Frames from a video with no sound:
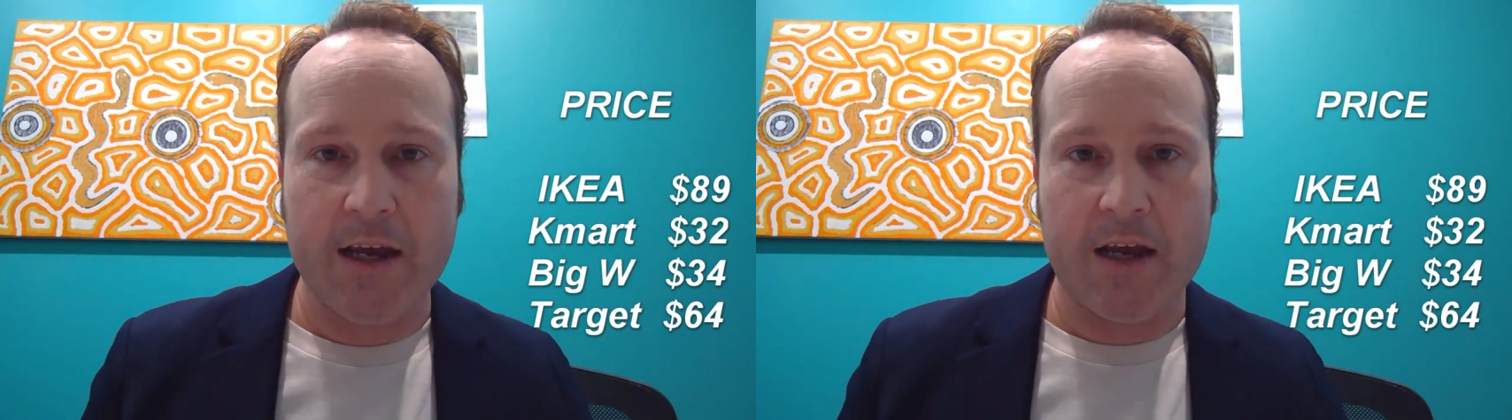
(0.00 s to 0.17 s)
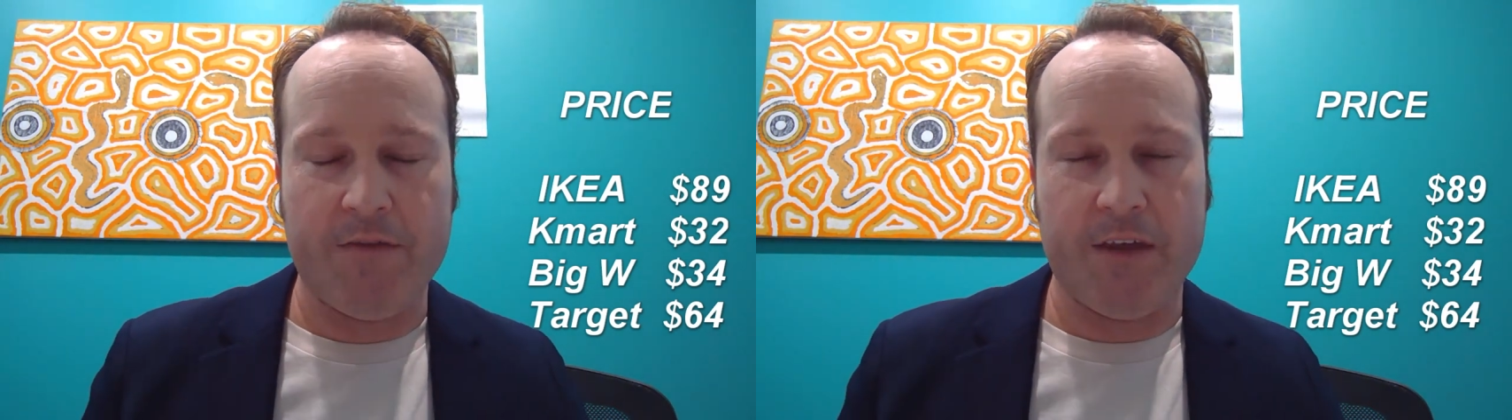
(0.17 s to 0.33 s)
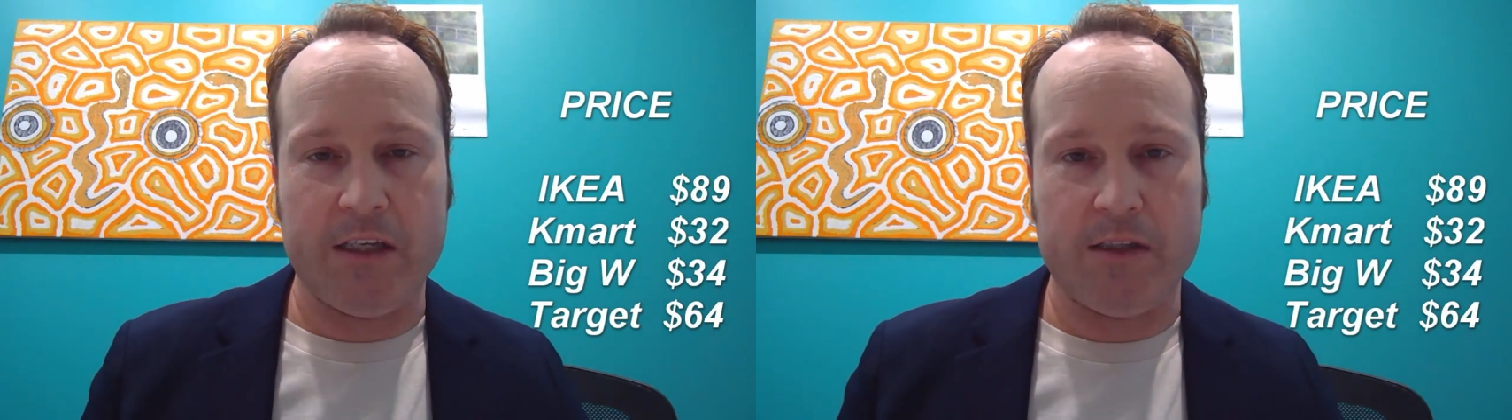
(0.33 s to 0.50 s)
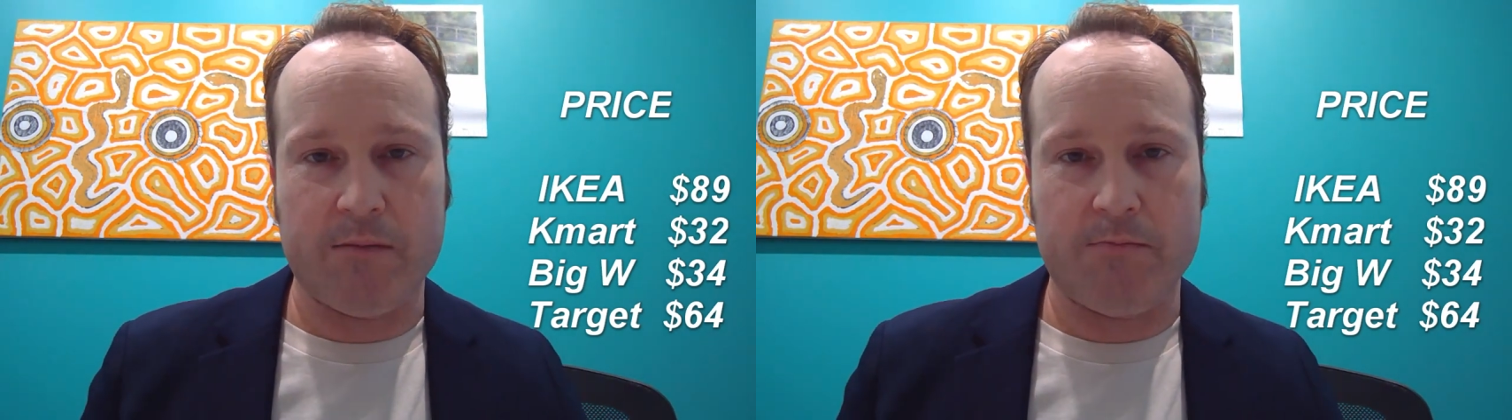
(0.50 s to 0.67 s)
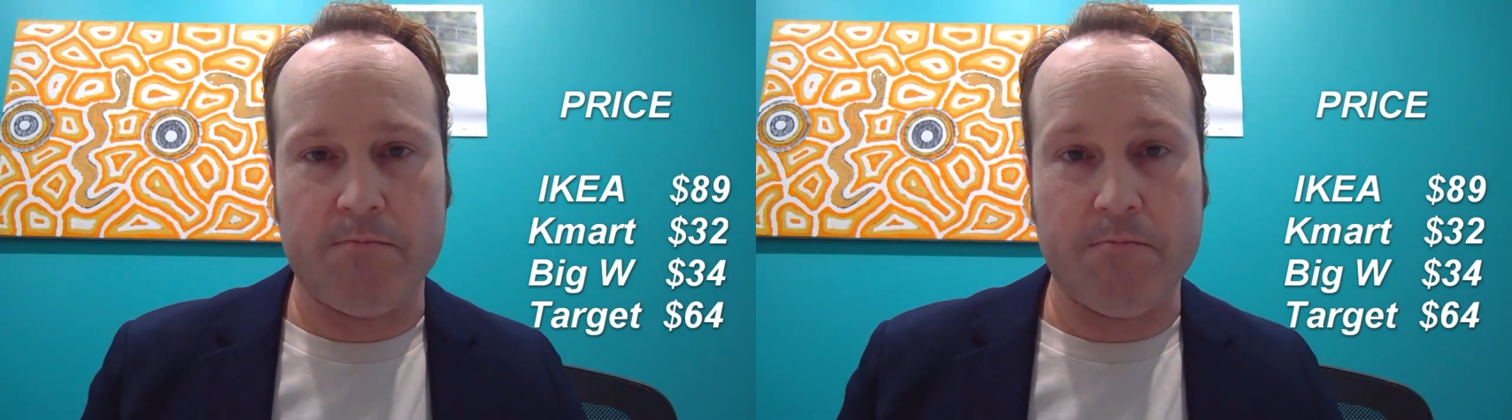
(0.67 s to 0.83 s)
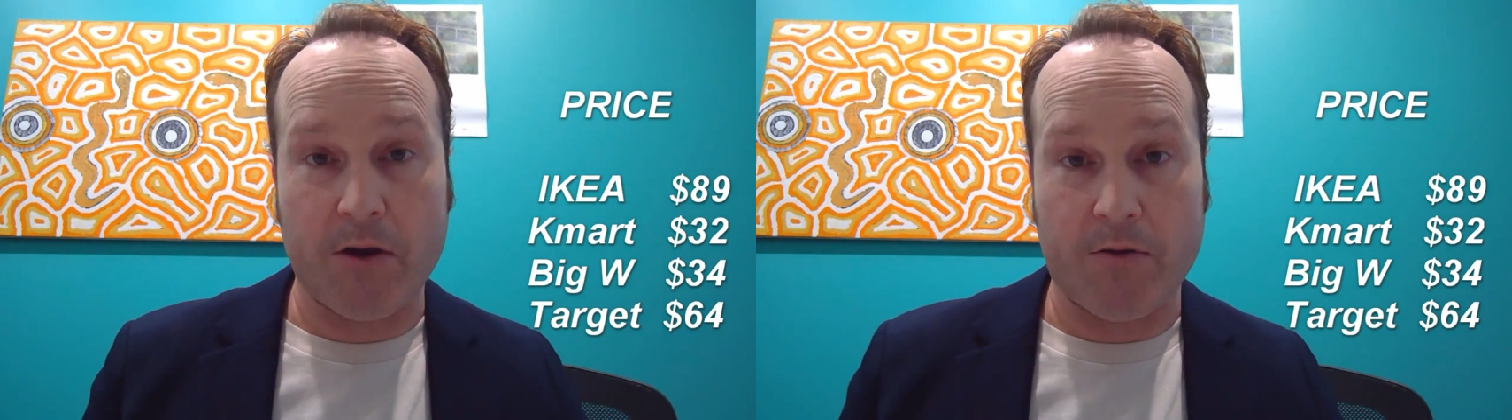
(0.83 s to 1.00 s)
of these
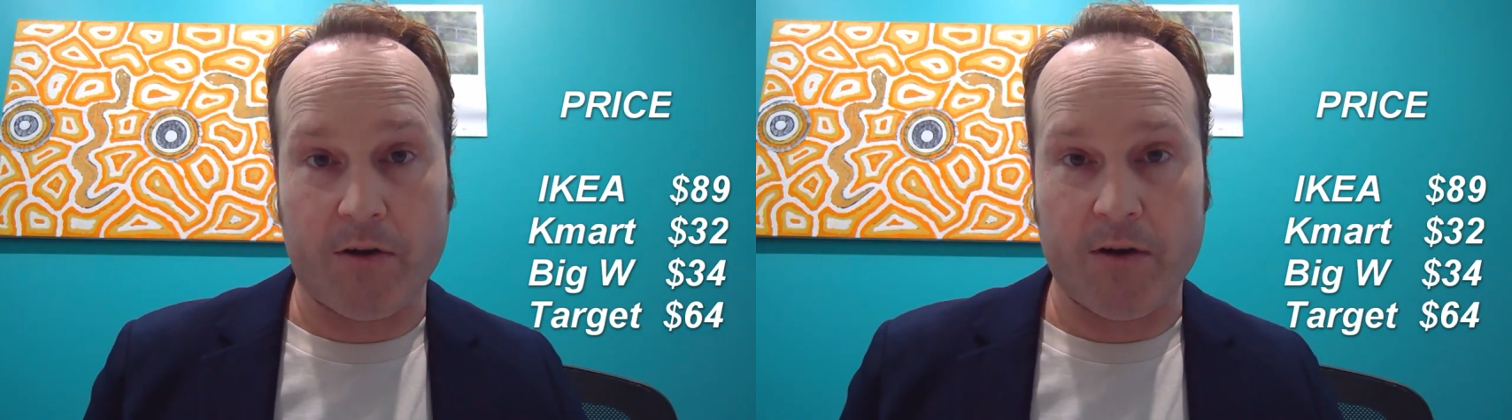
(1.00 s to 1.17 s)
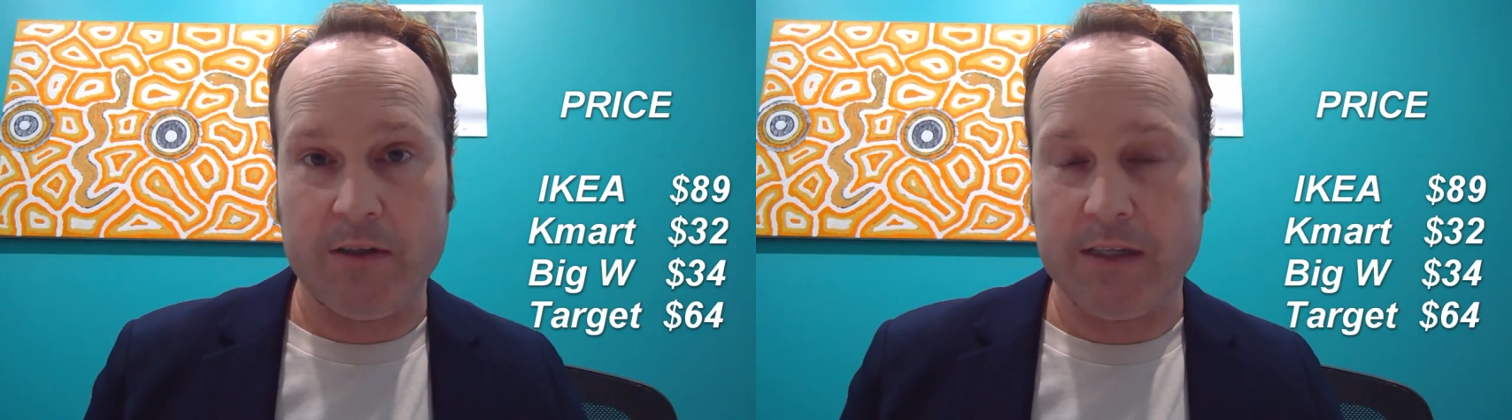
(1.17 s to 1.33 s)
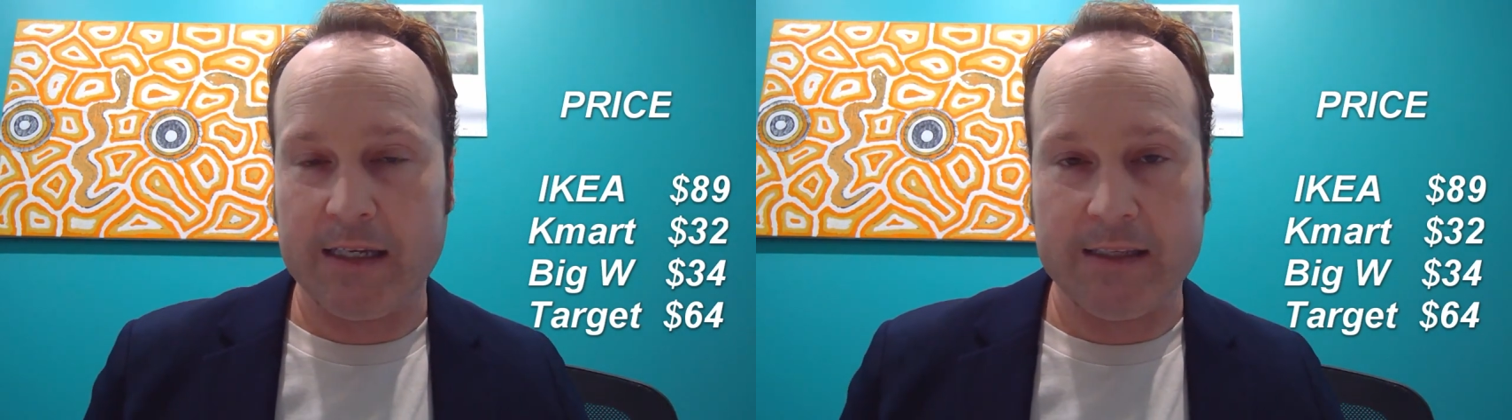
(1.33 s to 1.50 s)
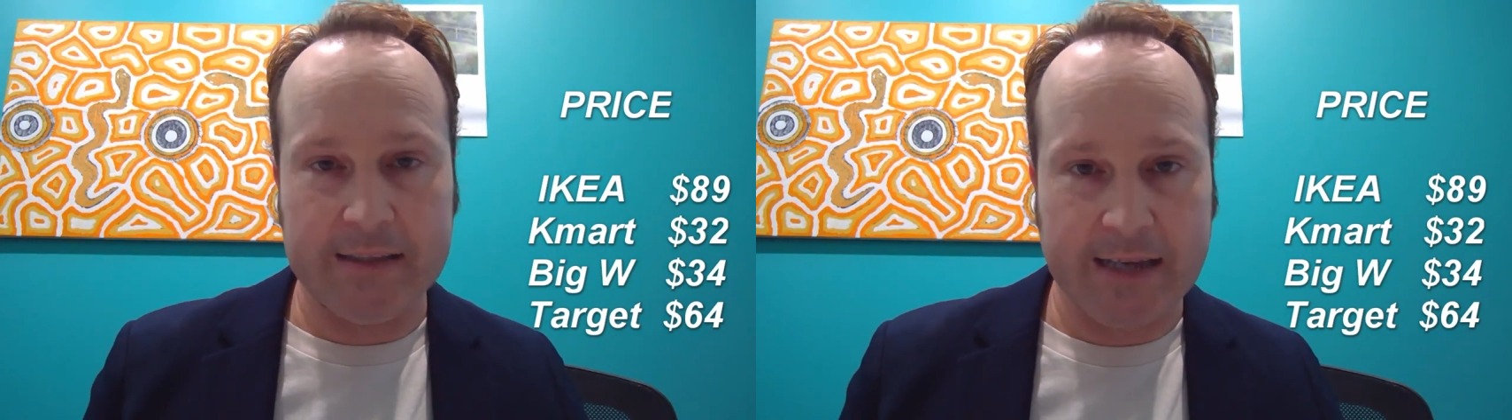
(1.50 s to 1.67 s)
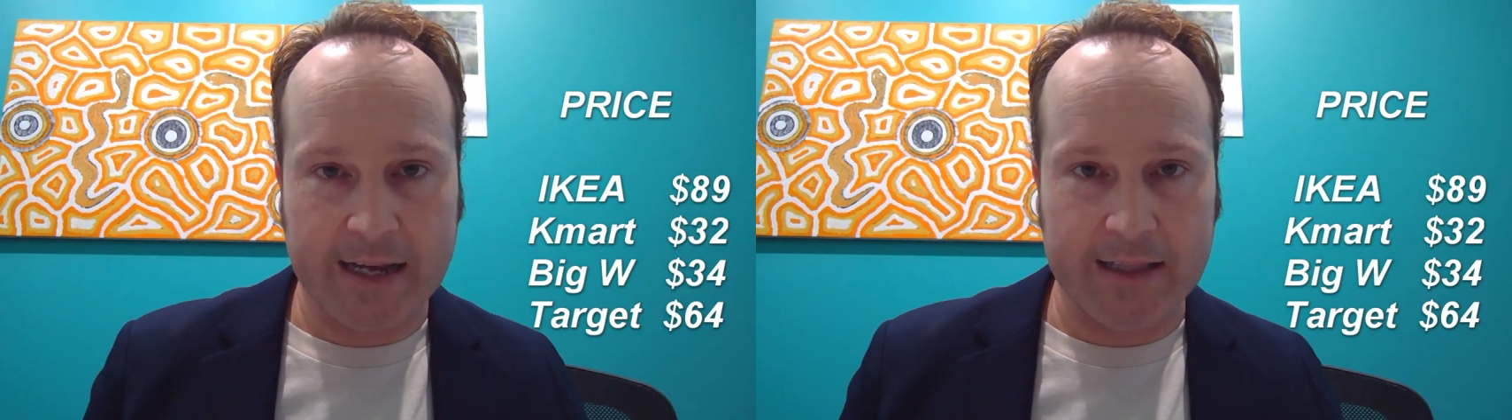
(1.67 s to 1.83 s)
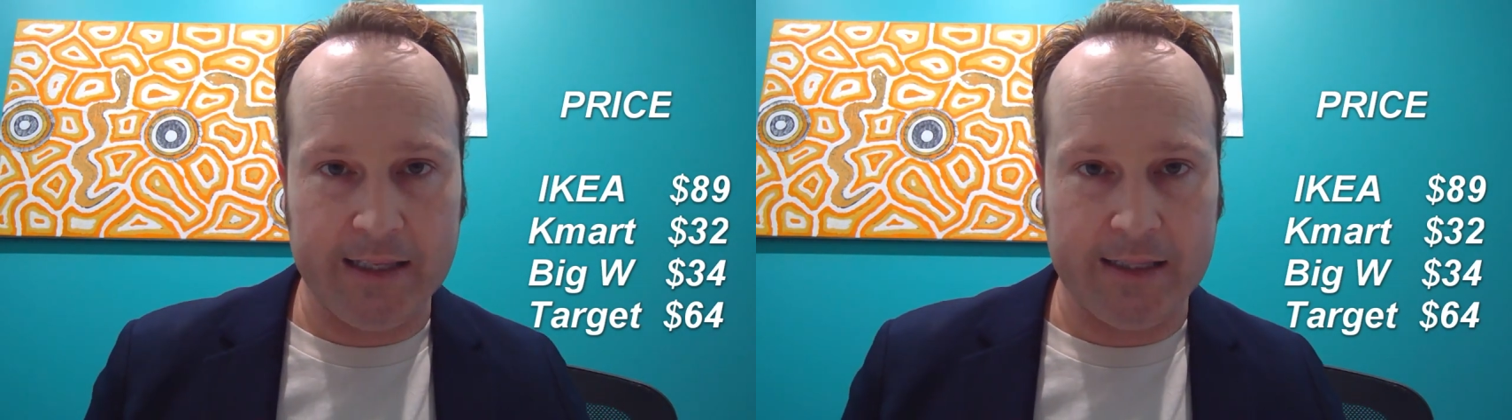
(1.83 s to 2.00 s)
mirrors exactly